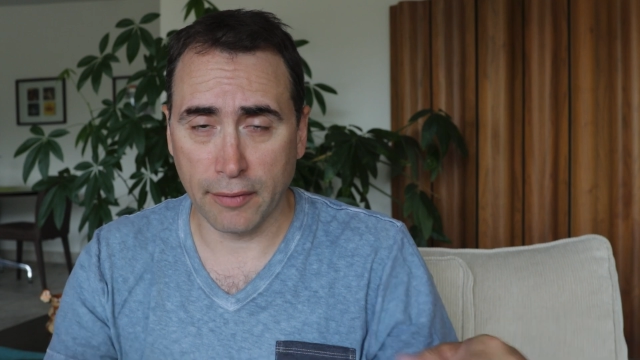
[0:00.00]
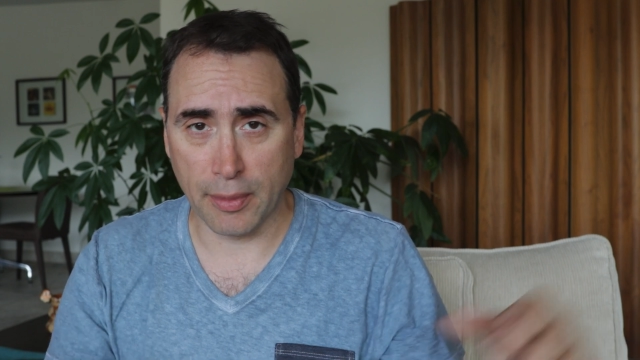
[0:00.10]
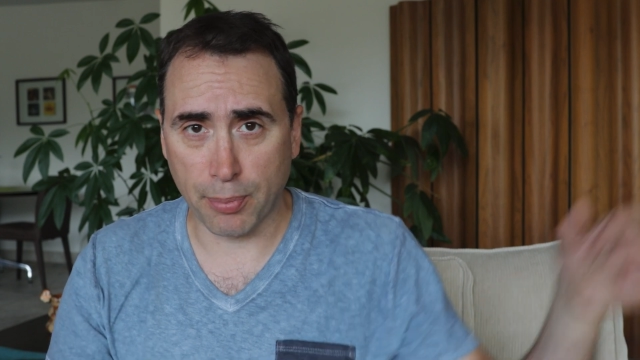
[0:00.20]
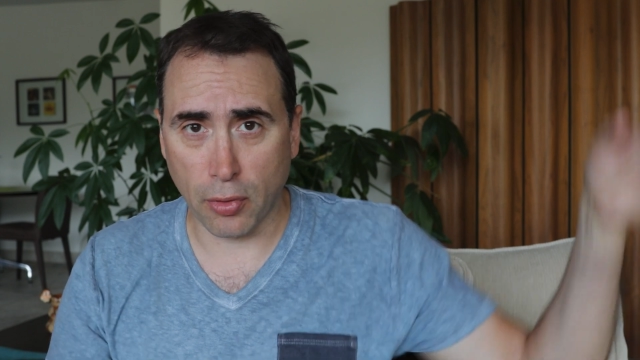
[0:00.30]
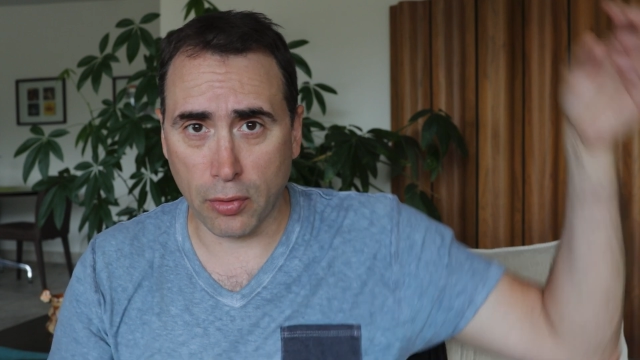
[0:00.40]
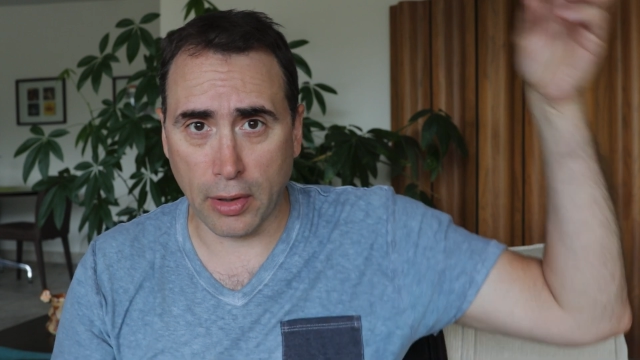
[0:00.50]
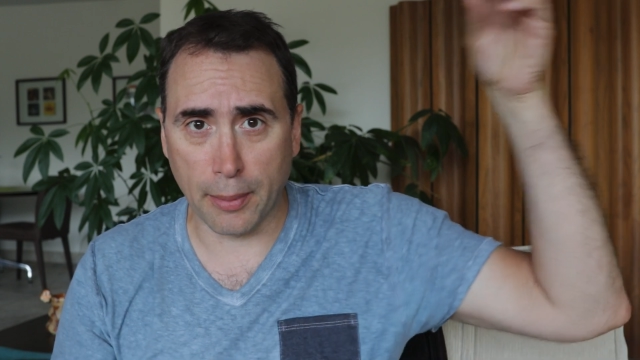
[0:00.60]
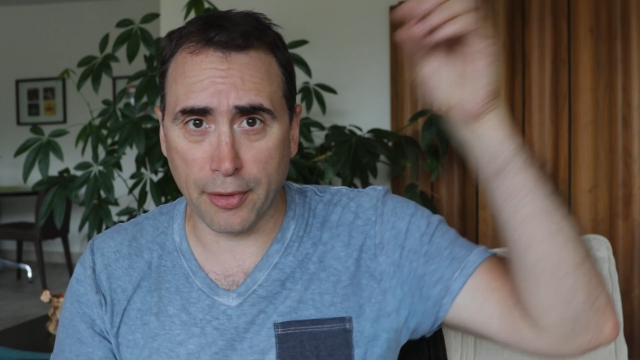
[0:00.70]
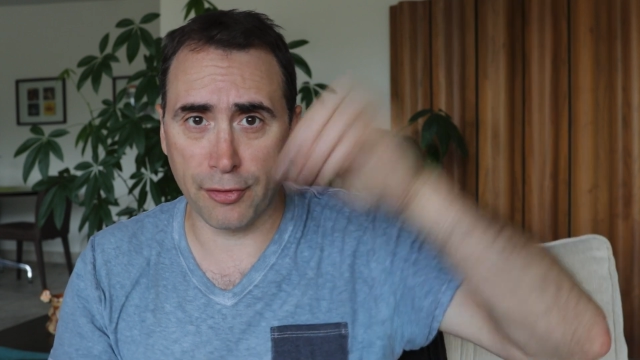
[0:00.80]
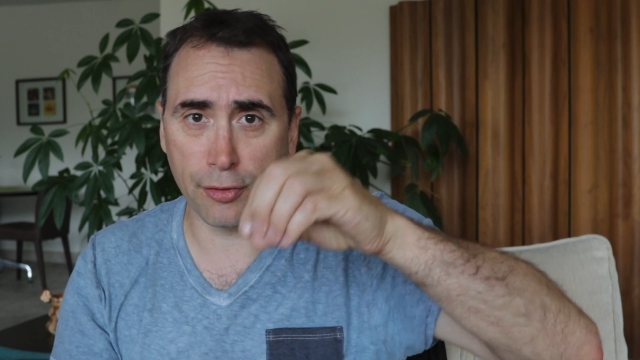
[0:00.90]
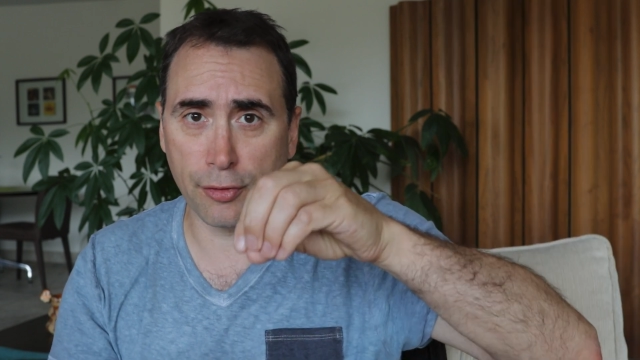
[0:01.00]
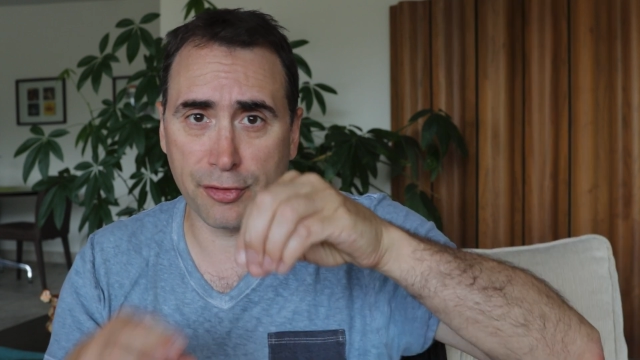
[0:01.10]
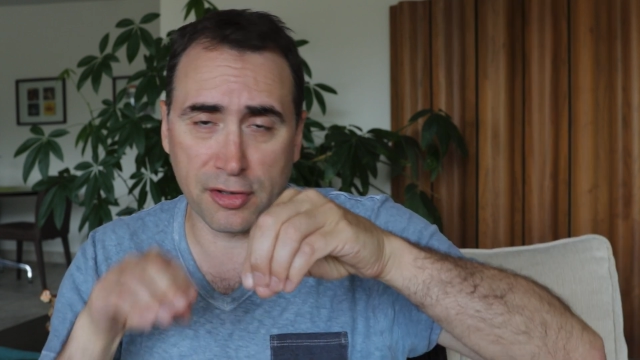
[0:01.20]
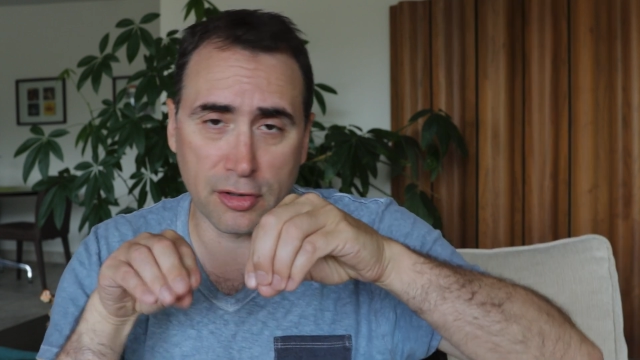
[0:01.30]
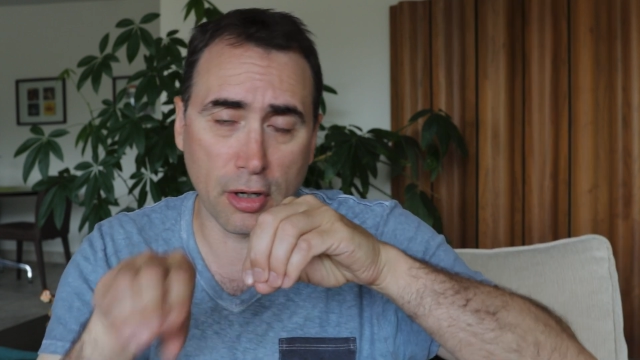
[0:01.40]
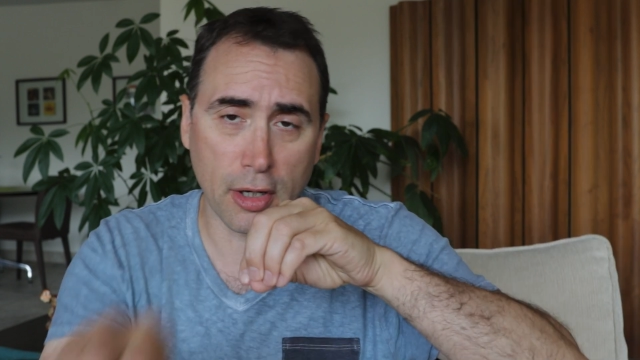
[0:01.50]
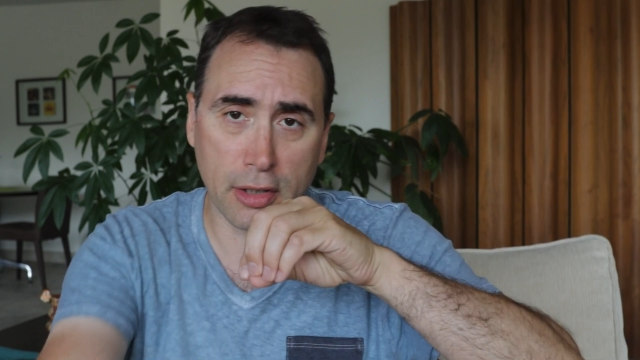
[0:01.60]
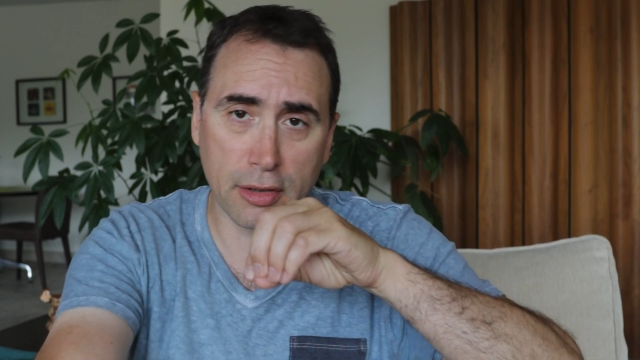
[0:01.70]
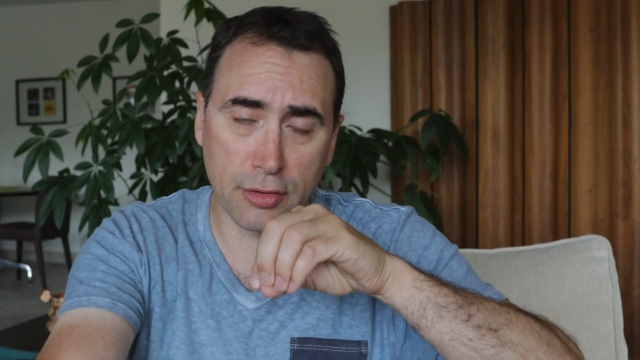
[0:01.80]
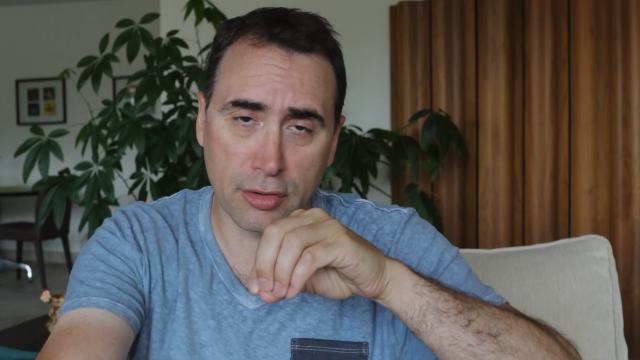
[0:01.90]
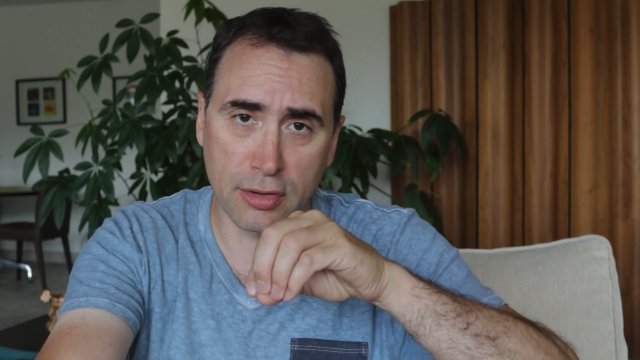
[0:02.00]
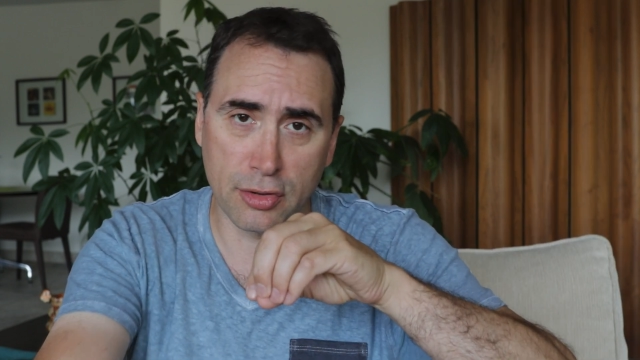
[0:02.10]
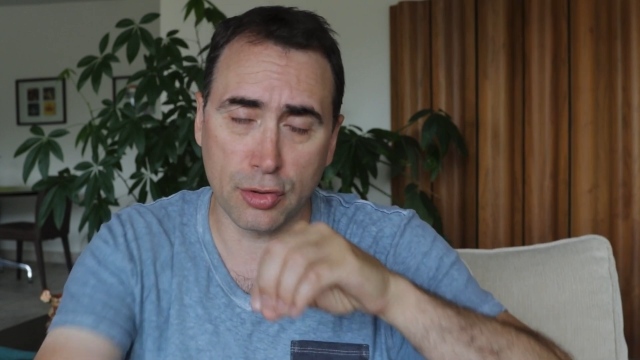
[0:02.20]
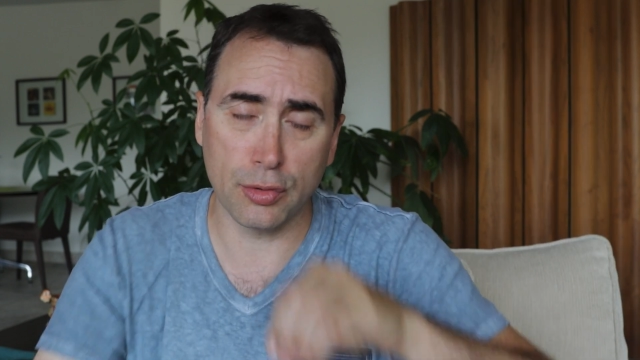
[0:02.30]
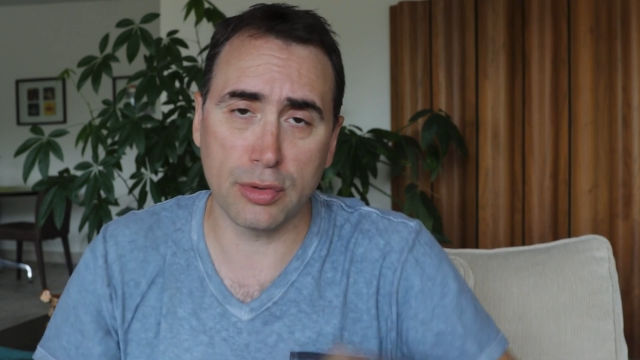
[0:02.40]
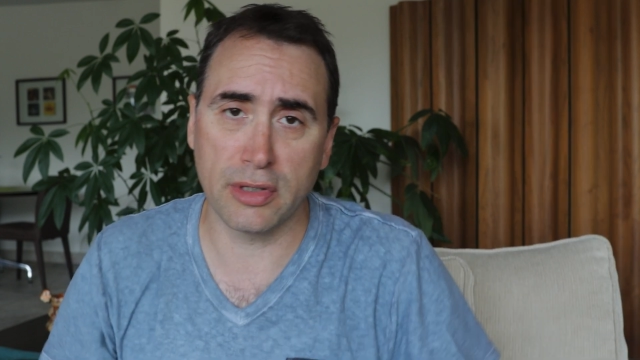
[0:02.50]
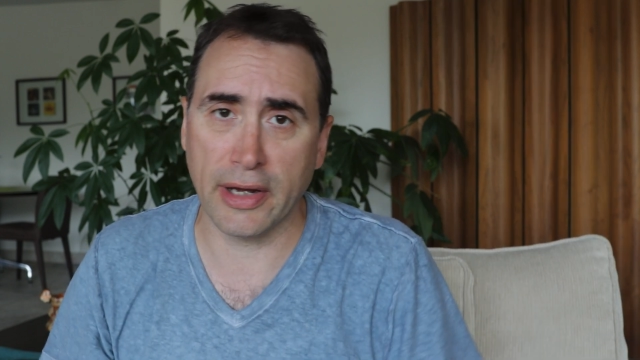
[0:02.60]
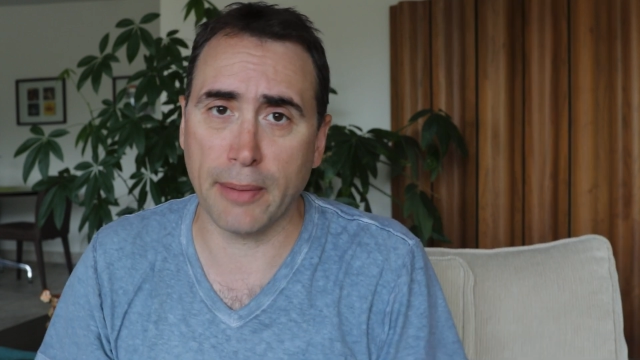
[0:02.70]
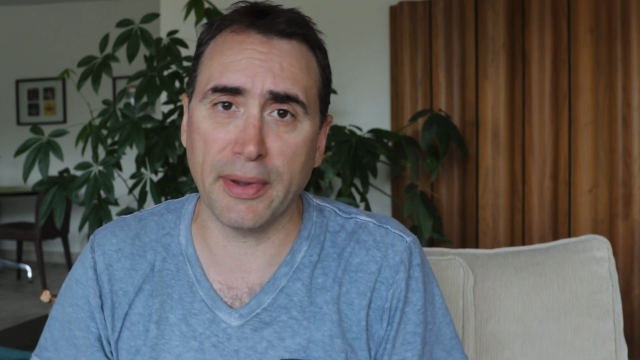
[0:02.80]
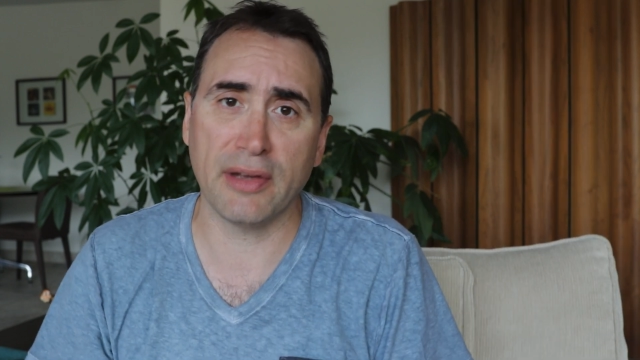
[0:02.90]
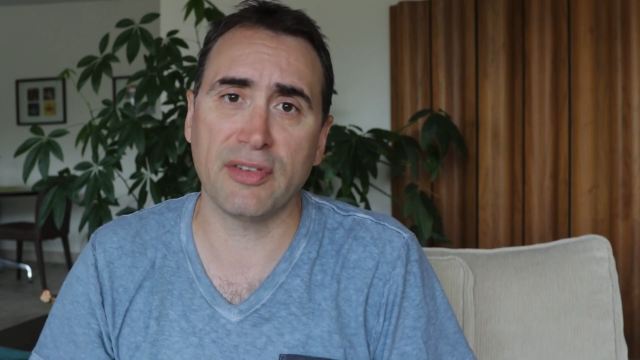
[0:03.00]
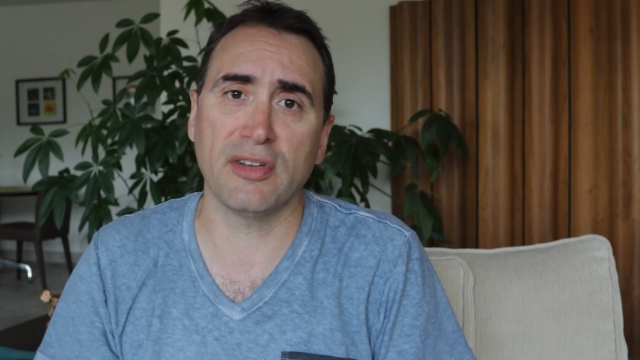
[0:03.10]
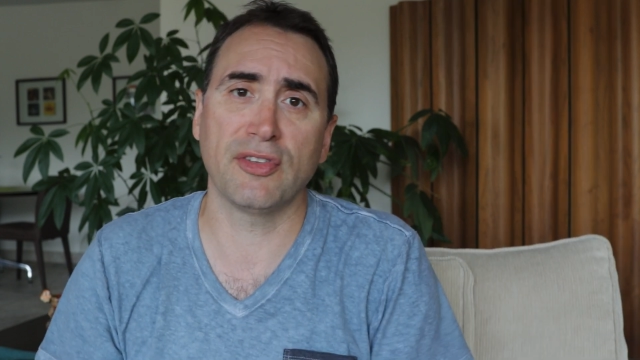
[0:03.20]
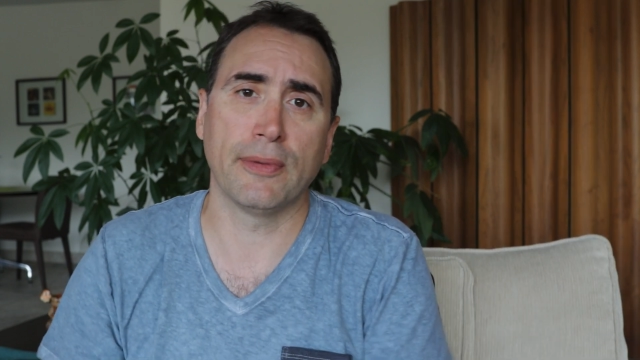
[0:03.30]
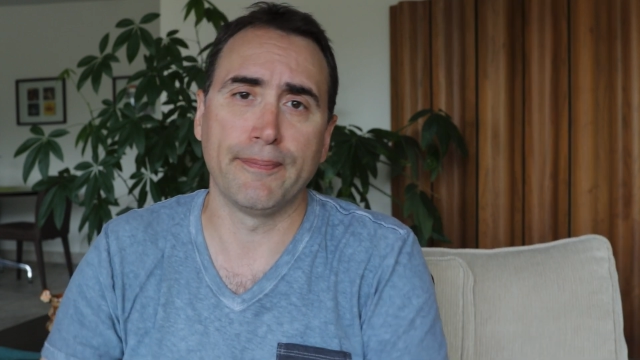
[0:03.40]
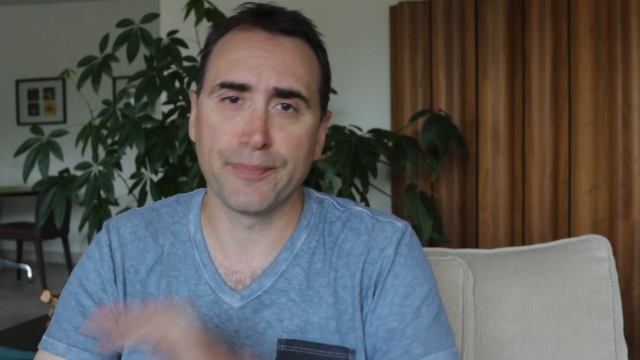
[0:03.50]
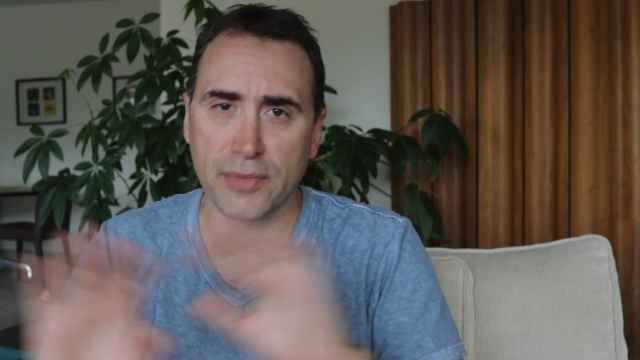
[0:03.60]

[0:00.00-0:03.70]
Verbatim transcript: that programmers use to talk to databases.